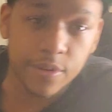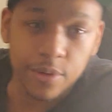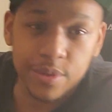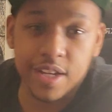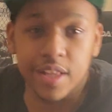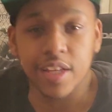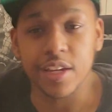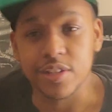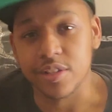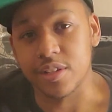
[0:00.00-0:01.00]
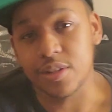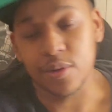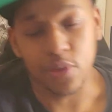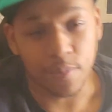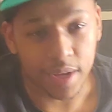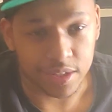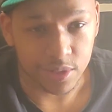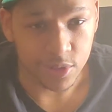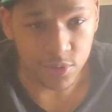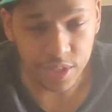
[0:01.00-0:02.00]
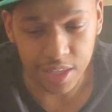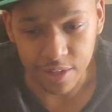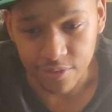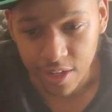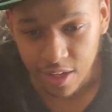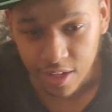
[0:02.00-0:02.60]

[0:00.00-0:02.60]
or retaliation, you know, going back to the street life.